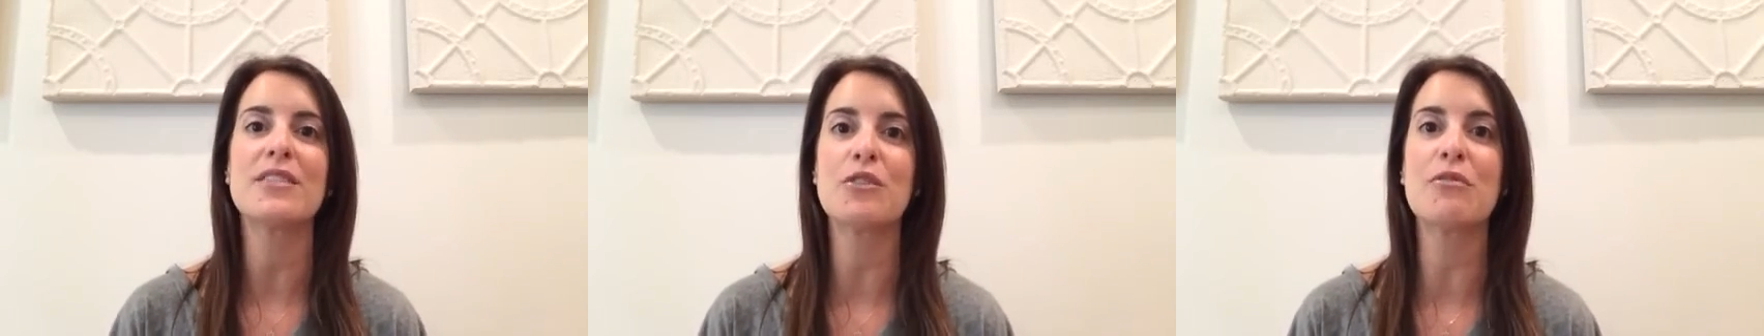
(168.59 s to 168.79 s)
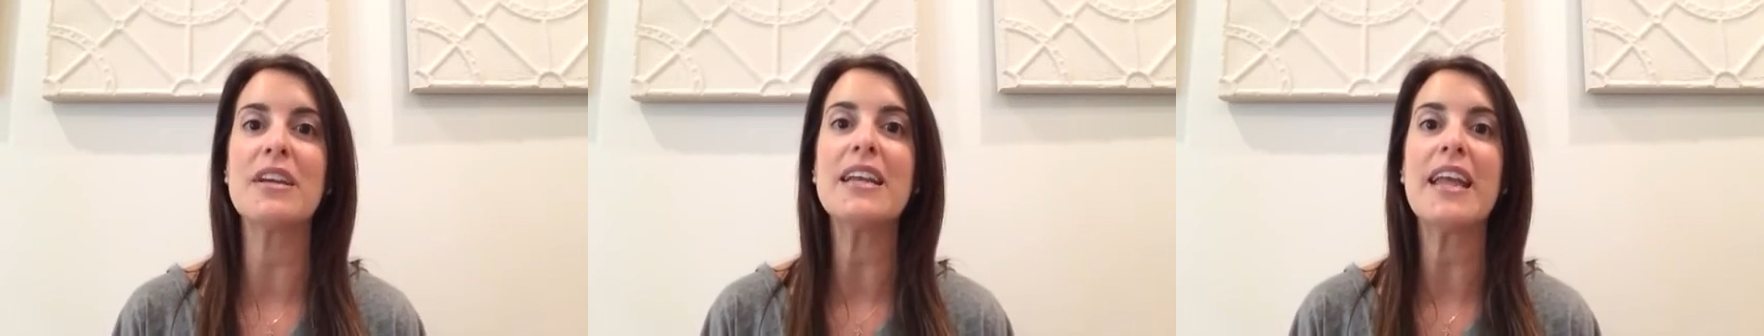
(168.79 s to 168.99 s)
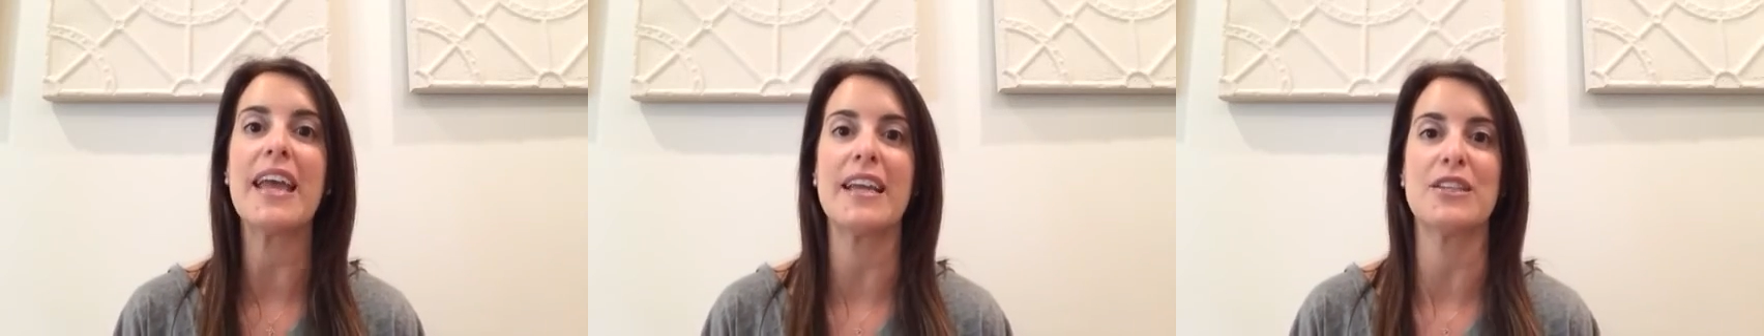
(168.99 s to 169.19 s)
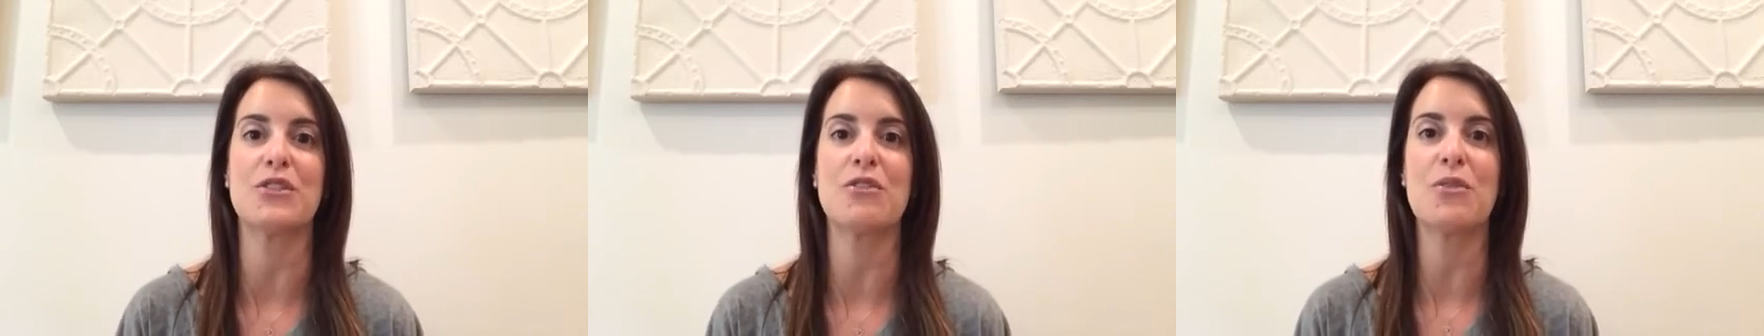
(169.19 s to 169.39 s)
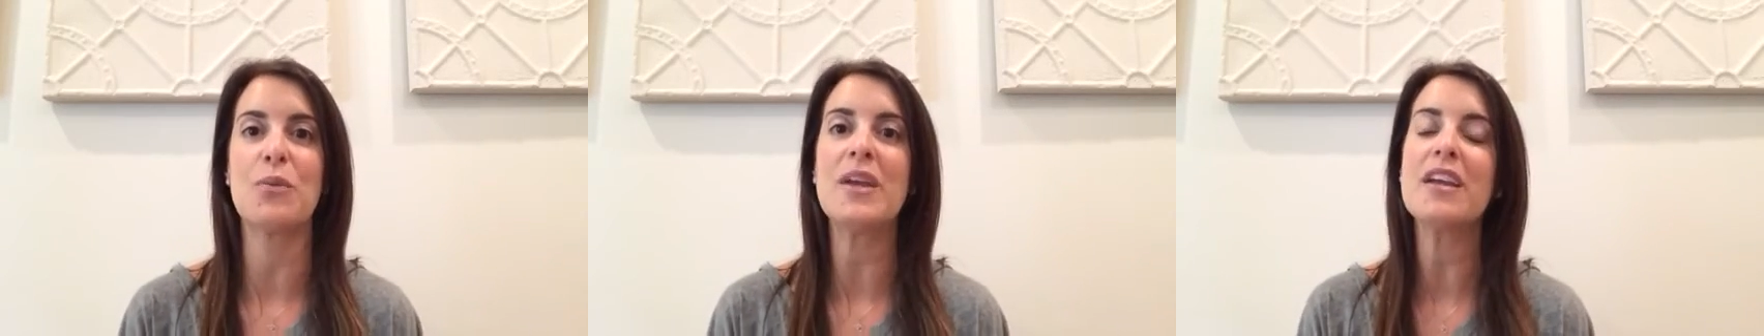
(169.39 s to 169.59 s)
3 days
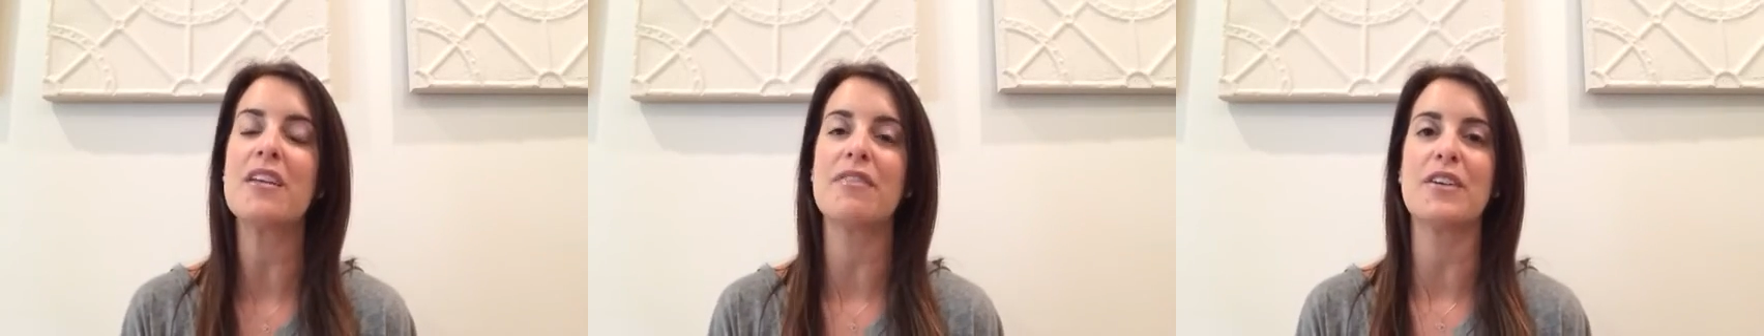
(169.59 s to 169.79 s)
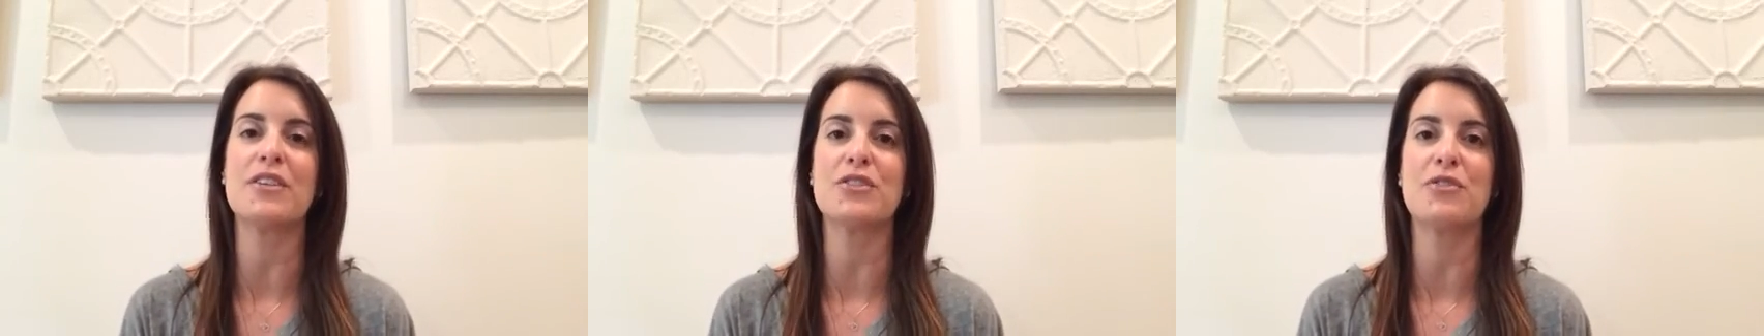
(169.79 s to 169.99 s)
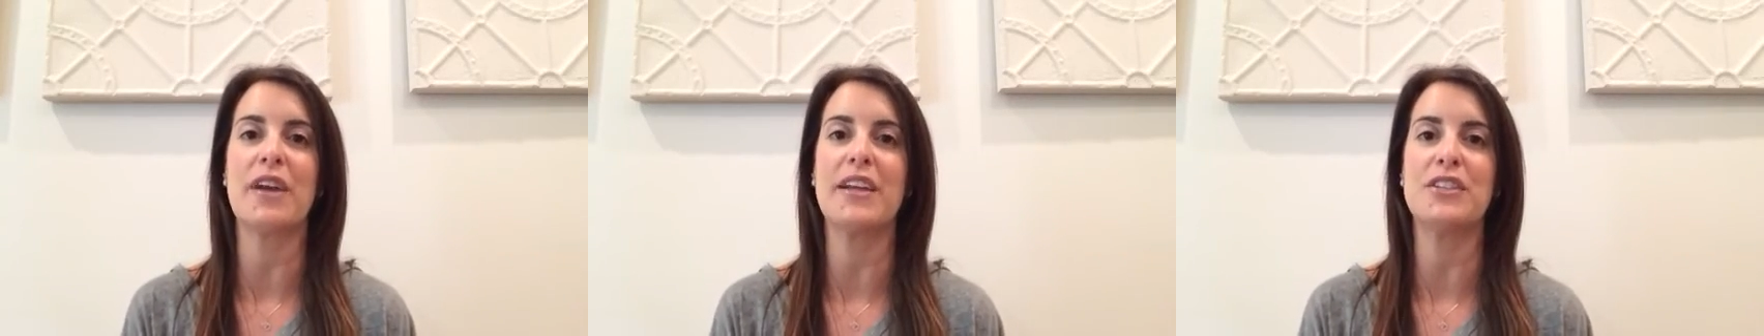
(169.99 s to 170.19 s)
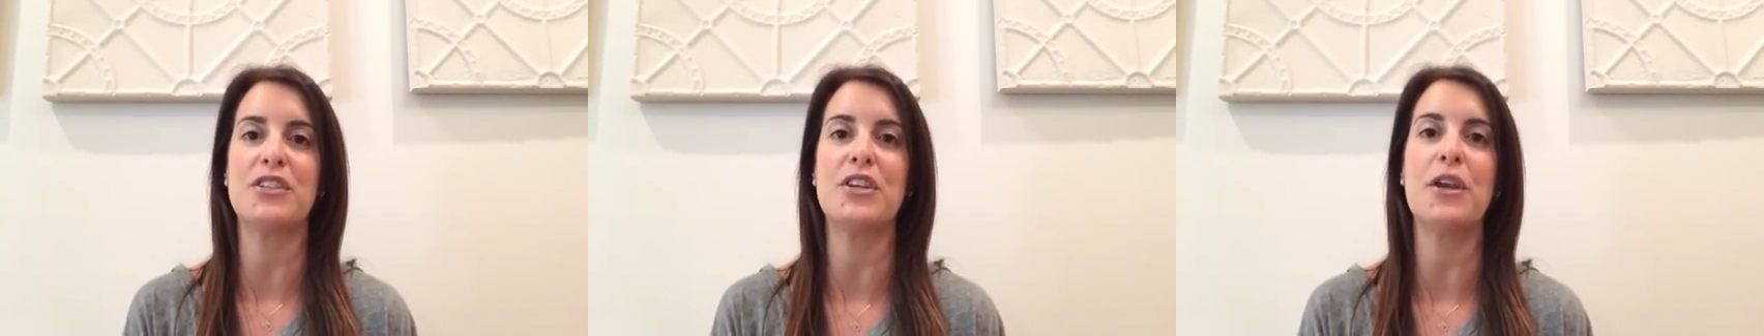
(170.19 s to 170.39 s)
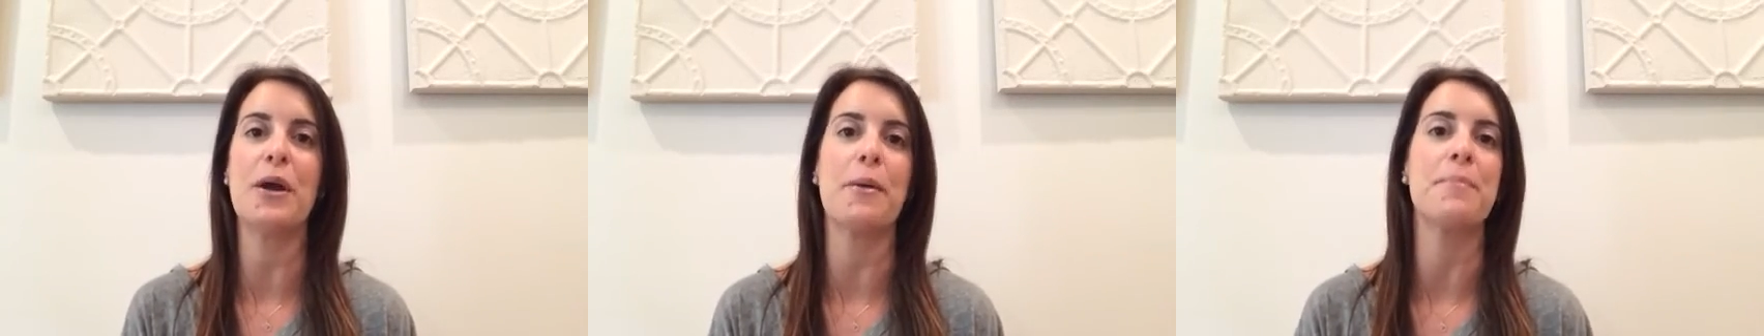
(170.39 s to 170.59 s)
or a week feels right
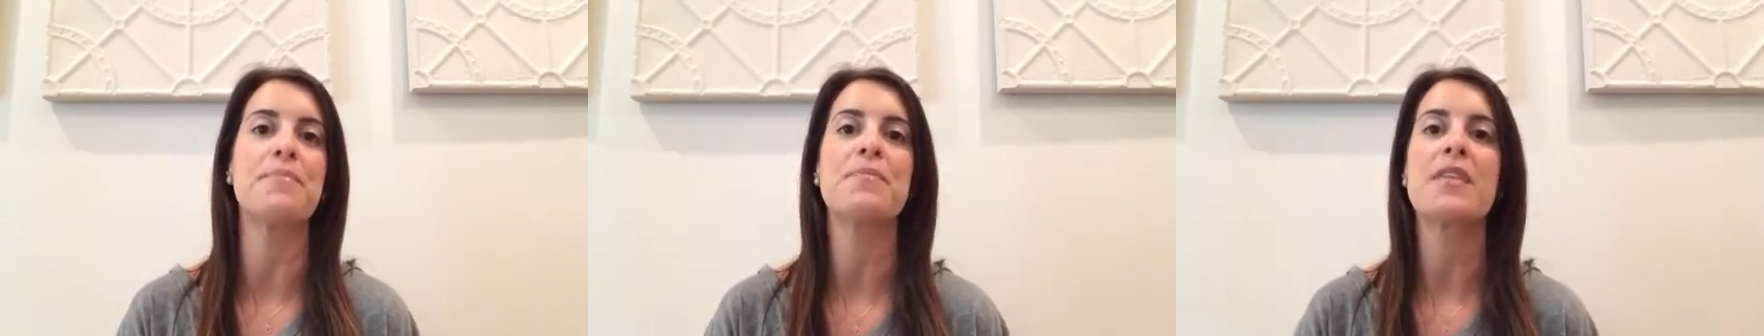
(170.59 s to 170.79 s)
to you.